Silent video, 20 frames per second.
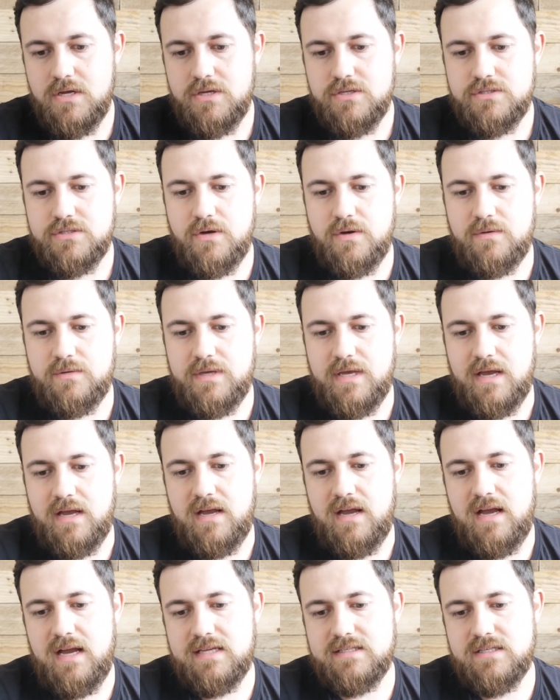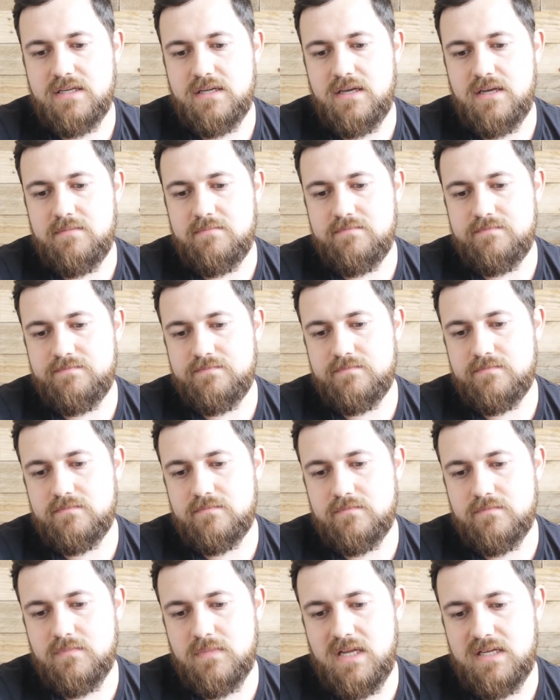So yeah, as a
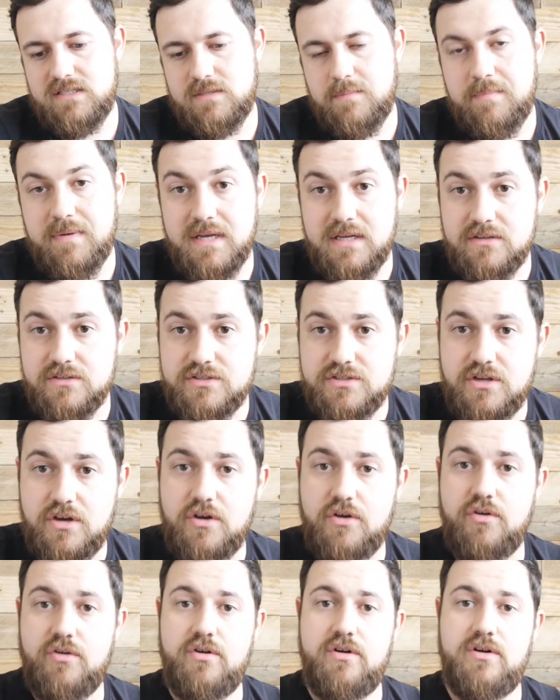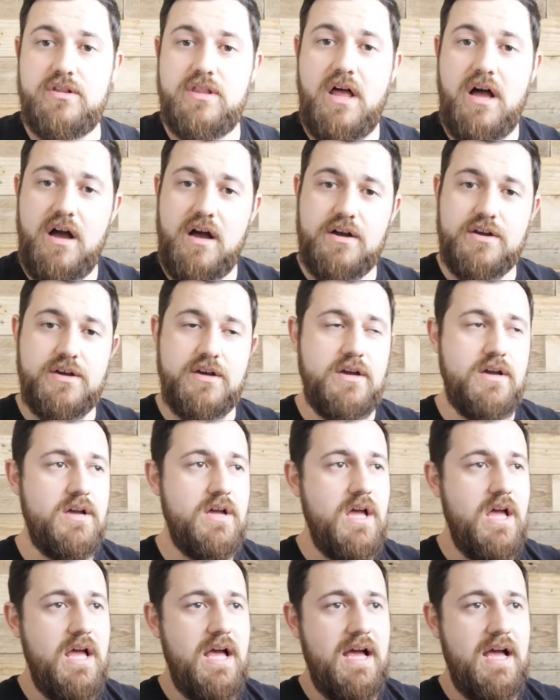Pilsner or a lager,